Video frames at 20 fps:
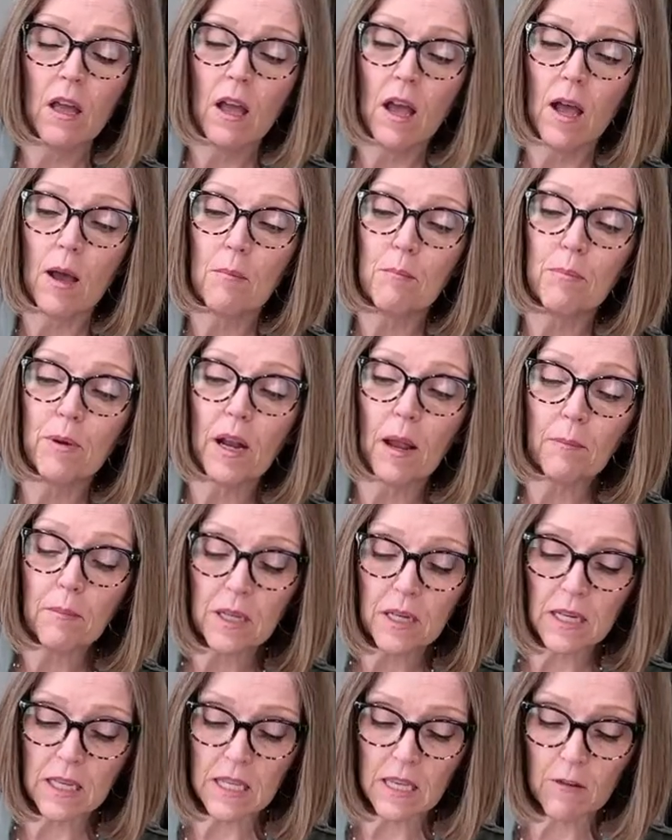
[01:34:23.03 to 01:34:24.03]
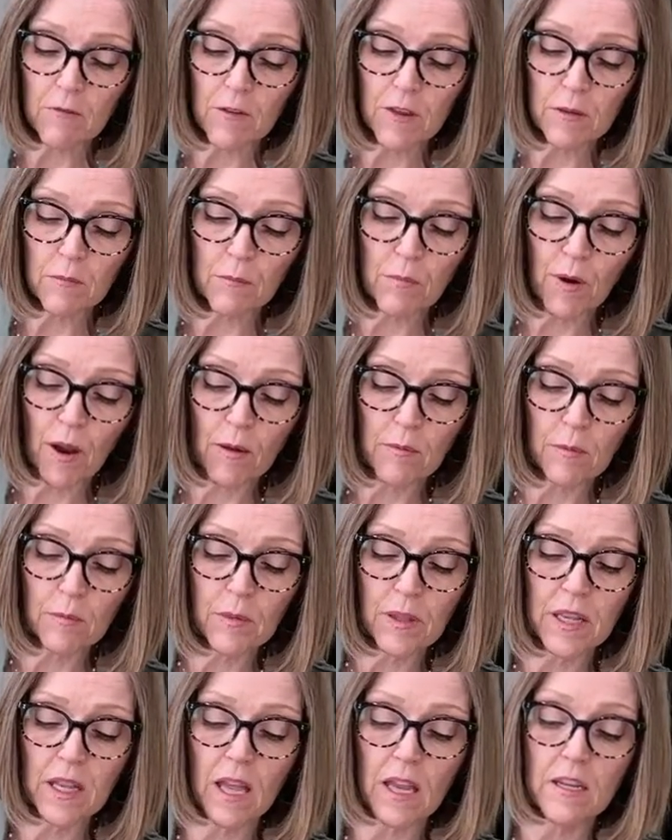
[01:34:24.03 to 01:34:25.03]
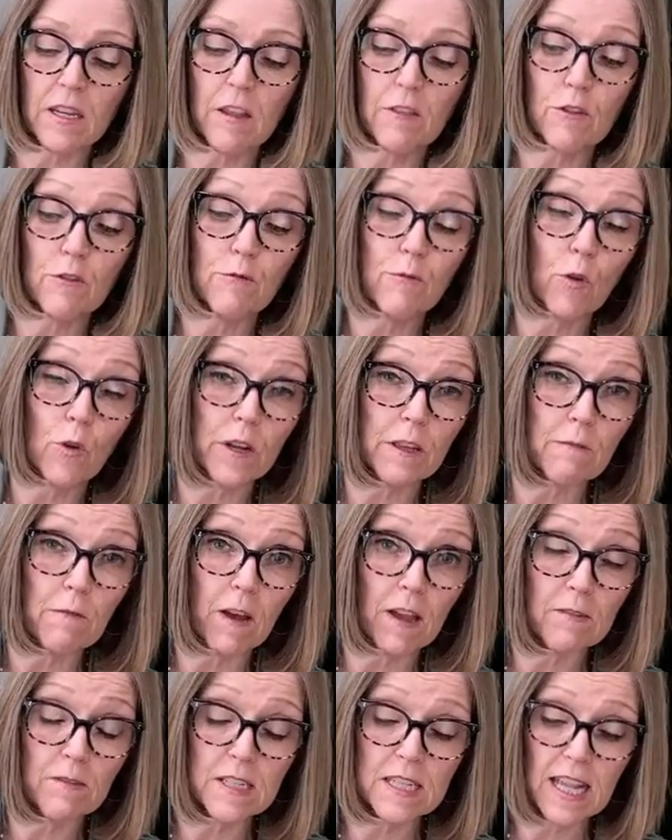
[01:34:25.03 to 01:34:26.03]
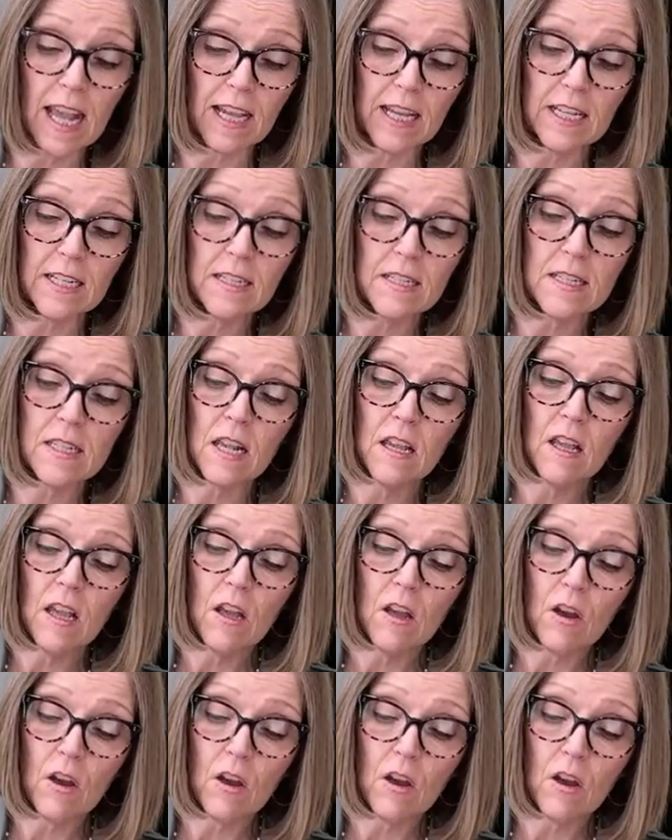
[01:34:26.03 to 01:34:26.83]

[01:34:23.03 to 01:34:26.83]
but I'm going to give it probably another 45 seconds